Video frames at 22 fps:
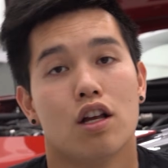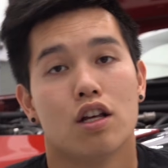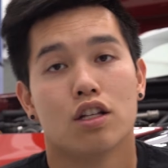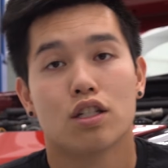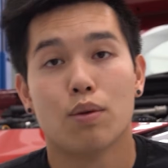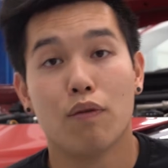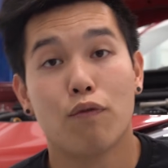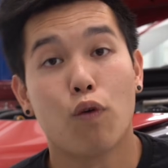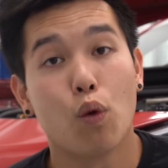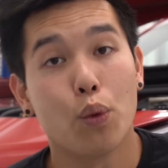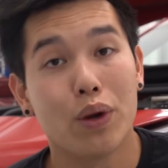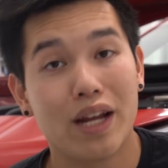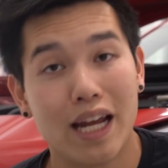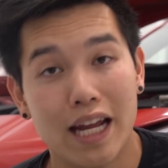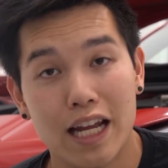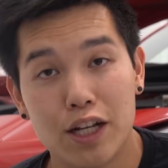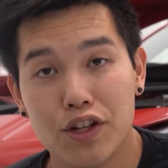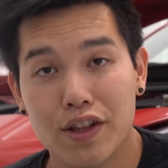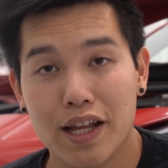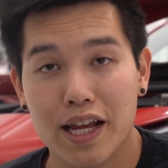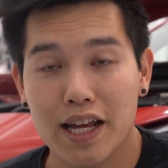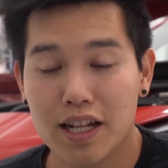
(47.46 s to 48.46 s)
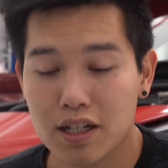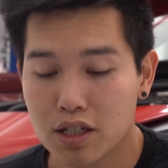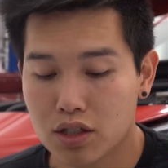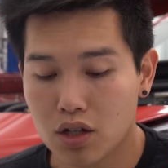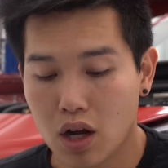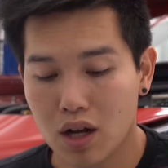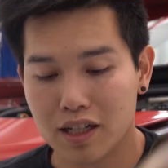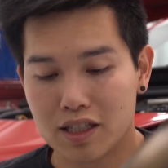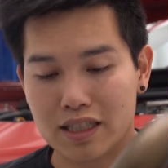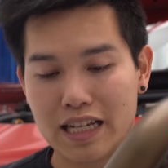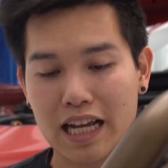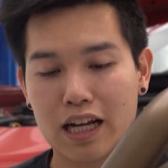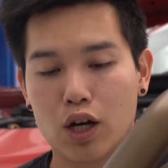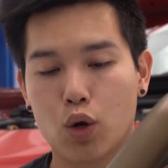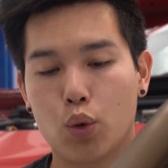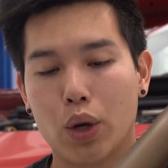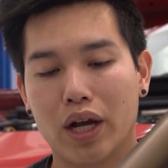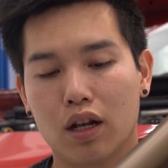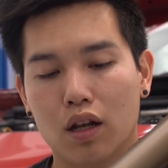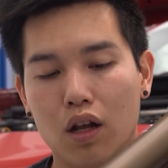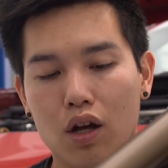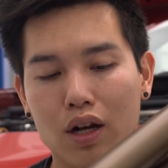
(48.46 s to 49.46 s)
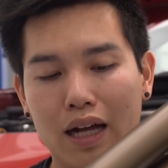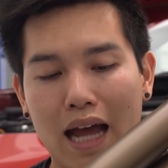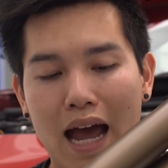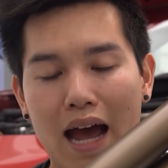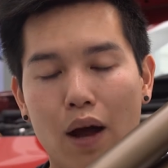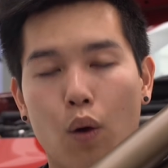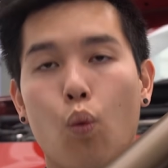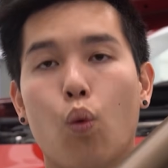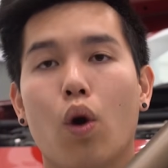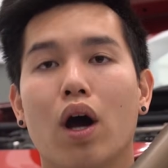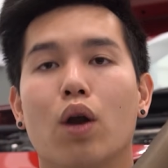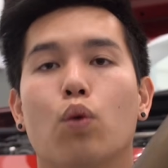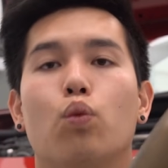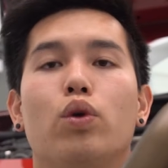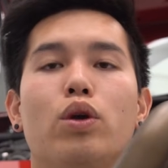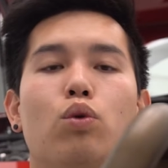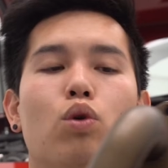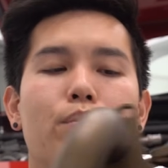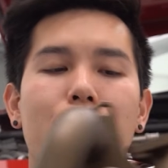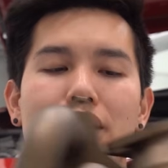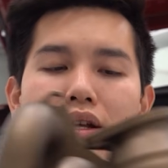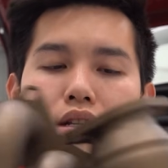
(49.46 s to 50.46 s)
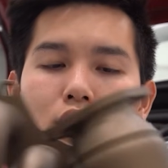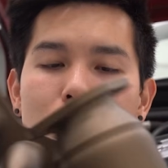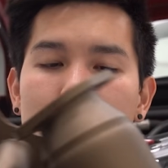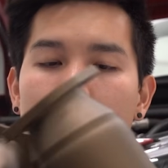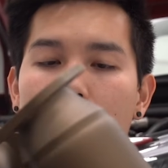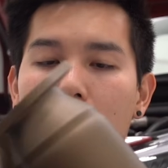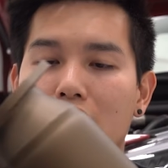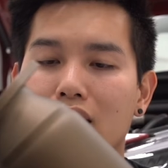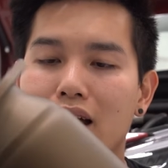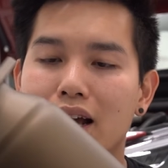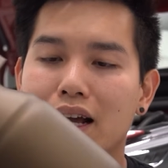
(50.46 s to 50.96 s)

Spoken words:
So before we get into the install, let's take a quick look at what we will be installing.